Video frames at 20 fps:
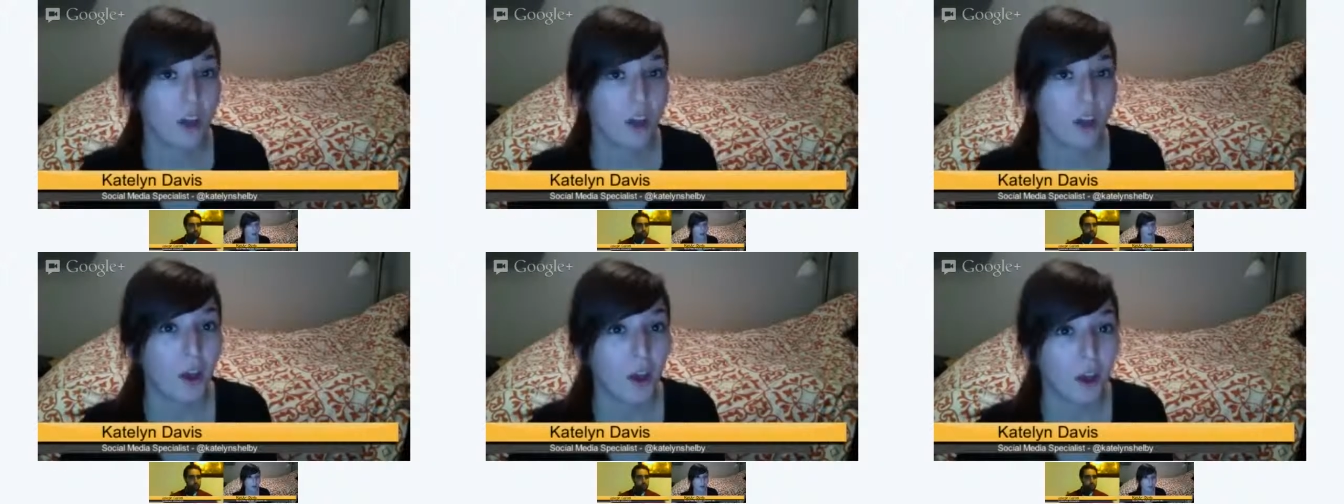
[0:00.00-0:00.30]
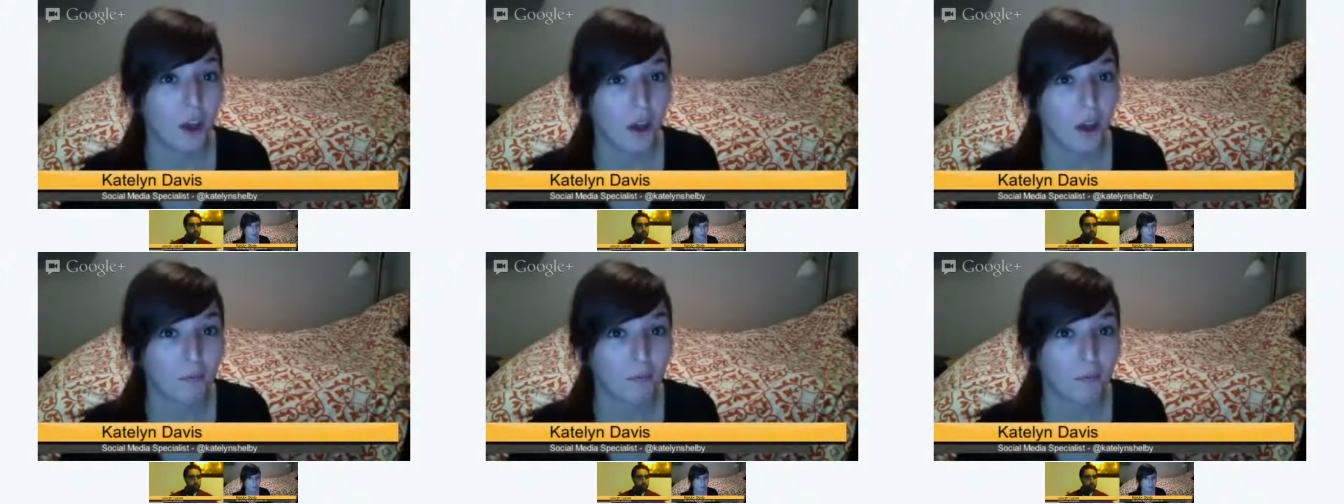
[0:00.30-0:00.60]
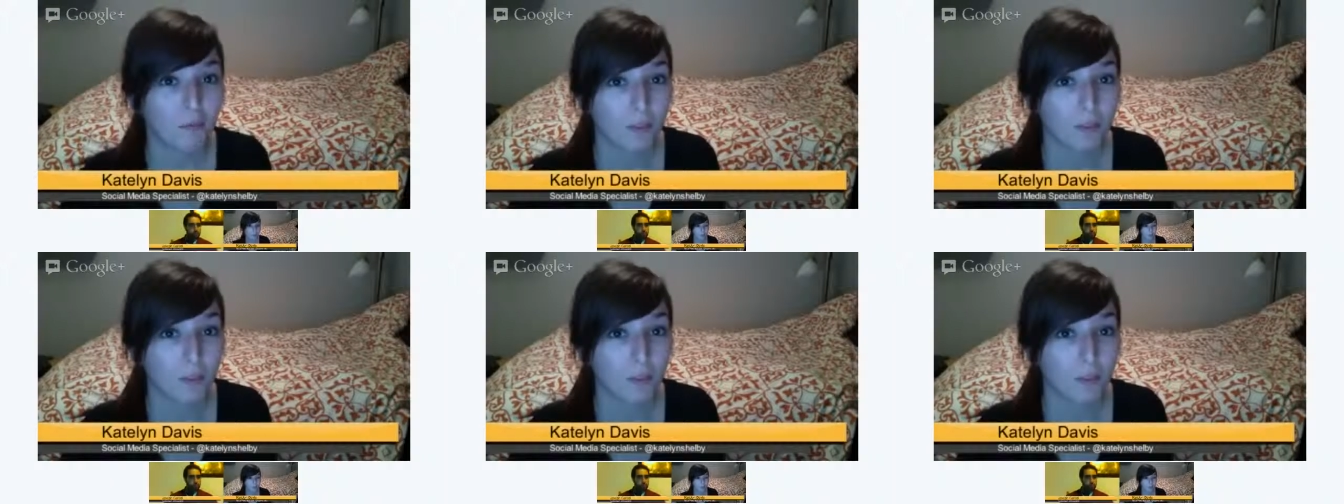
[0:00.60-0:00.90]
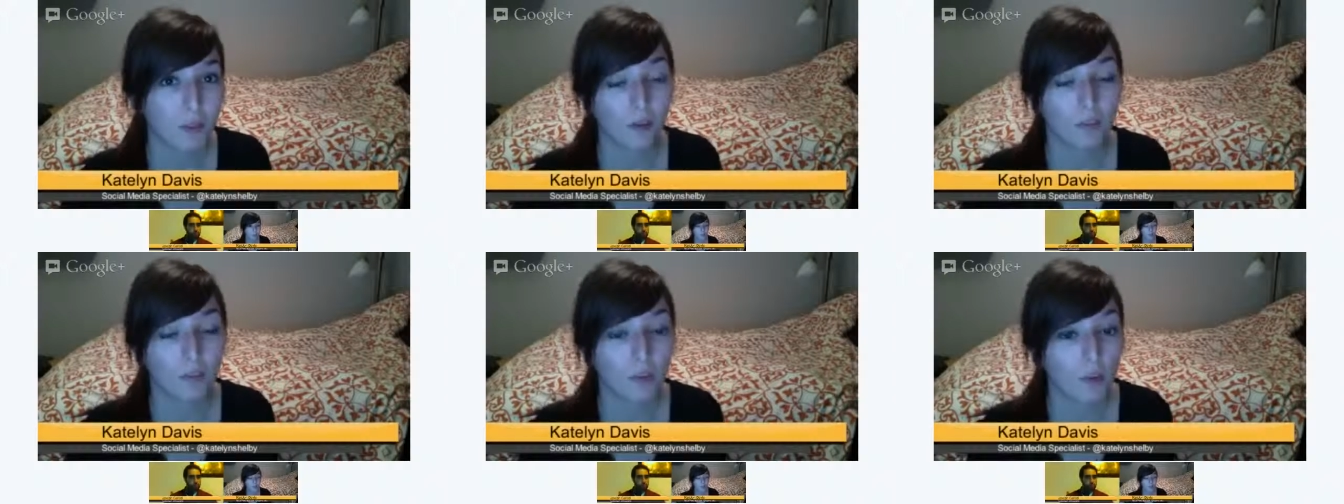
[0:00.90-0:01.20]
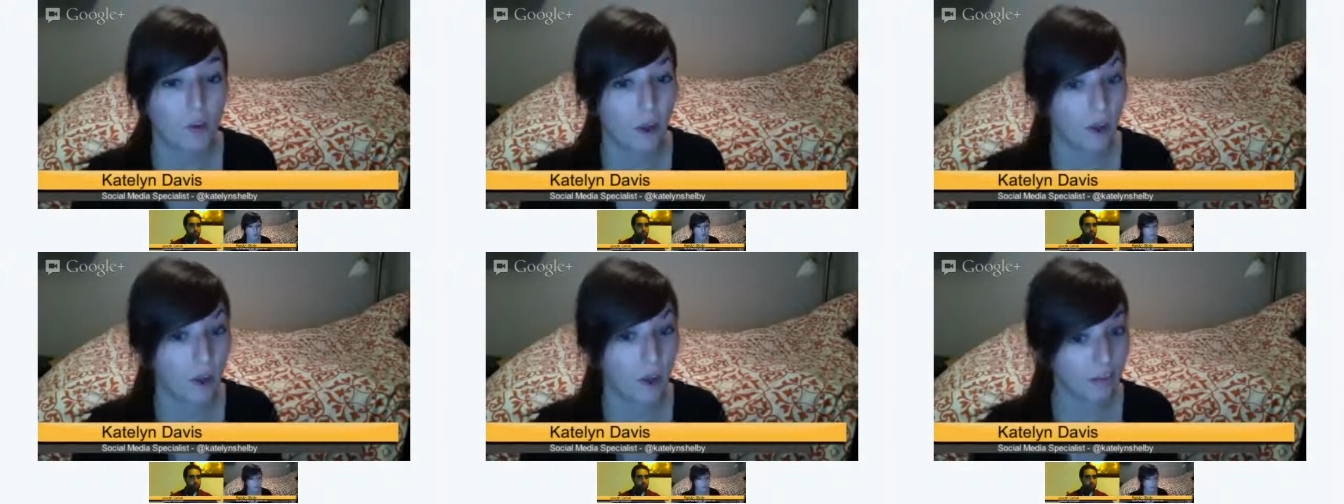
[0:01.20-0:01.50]
Um, so if you
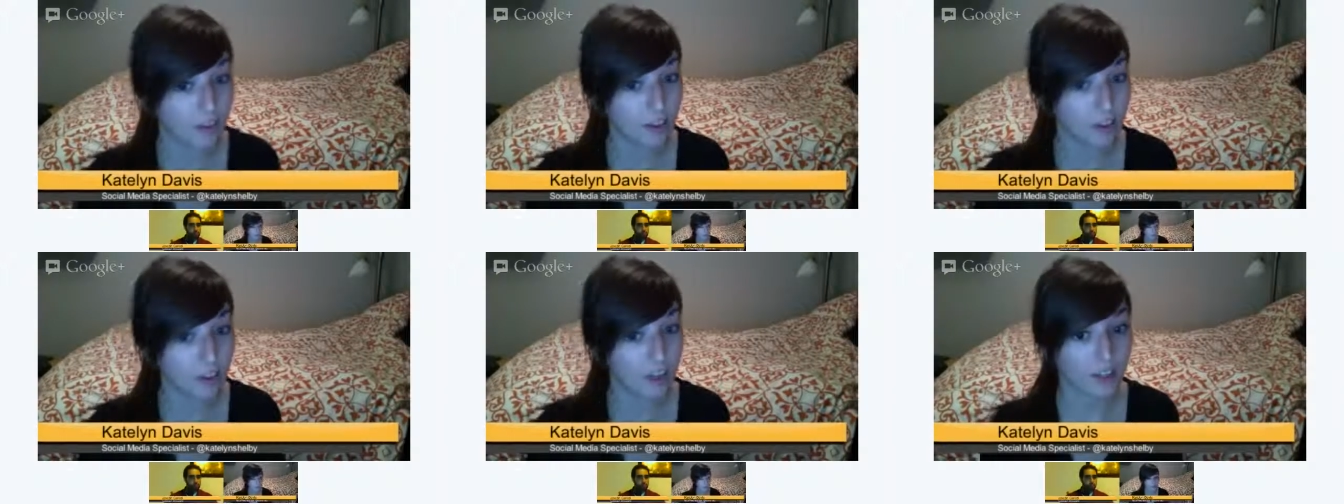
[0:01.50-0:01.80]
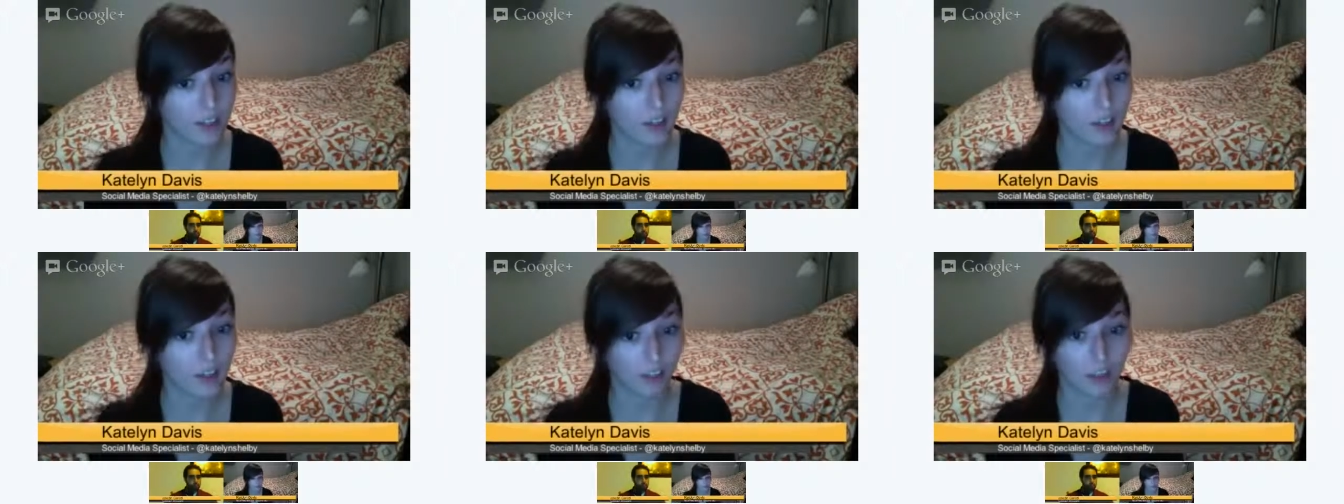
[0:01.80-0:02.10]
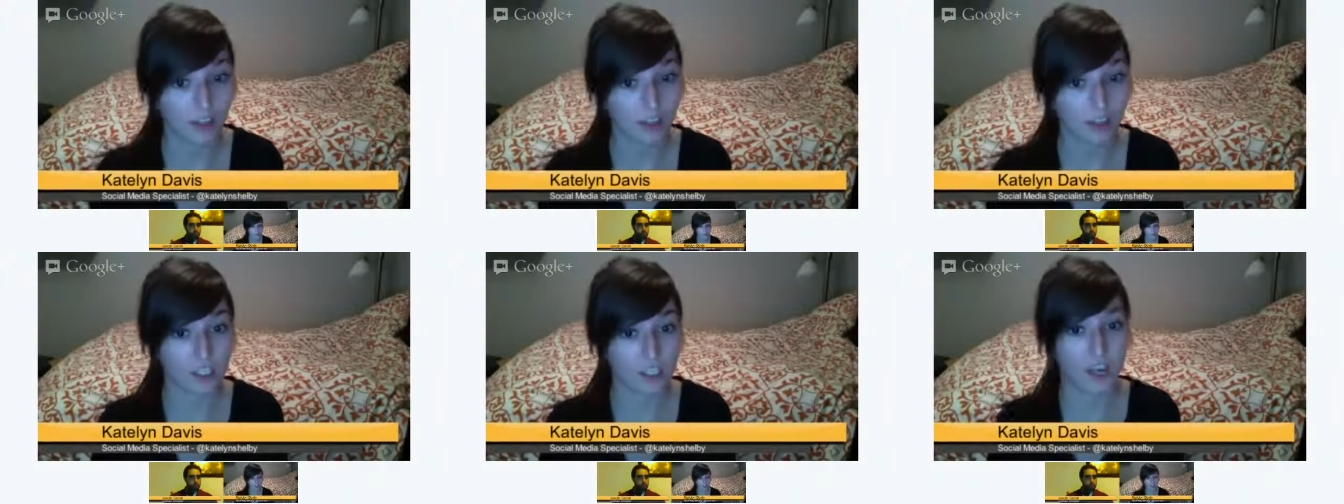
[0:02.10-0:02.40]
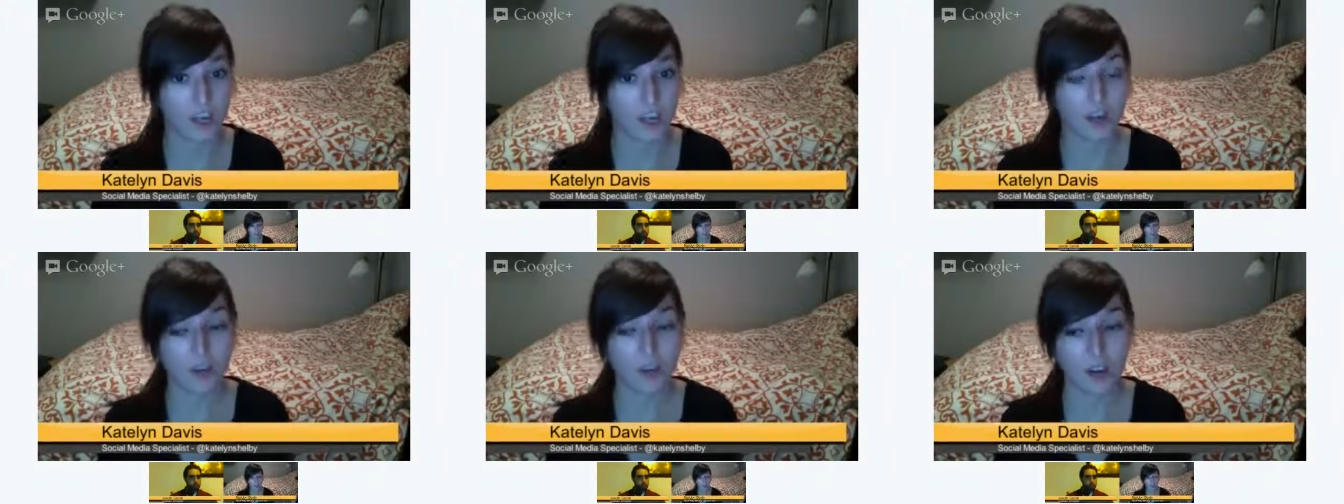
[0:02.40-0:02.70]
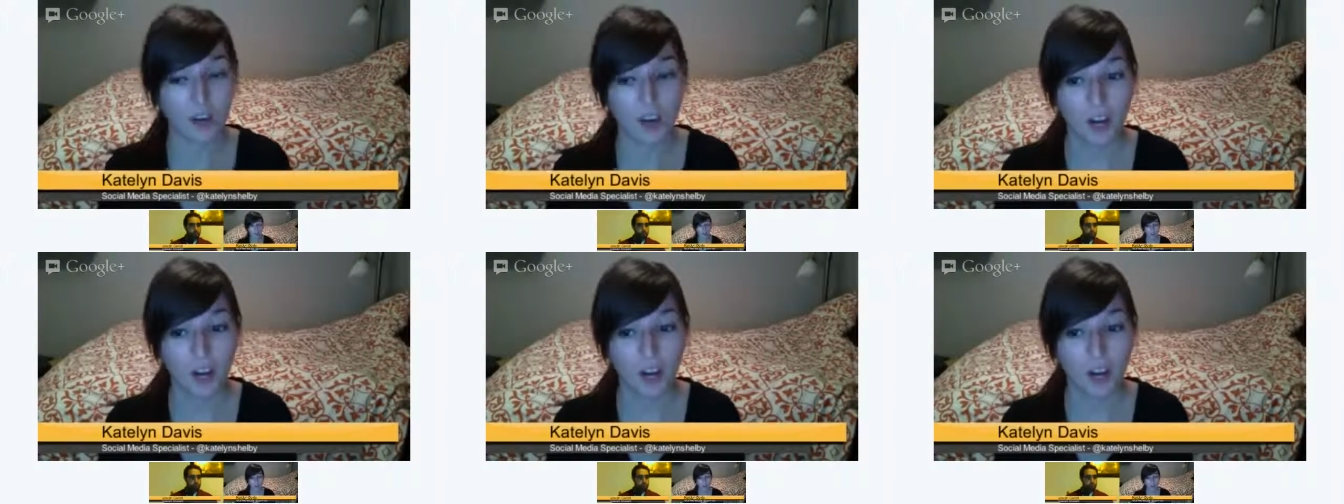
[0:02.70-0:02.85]
haven't checked out that show,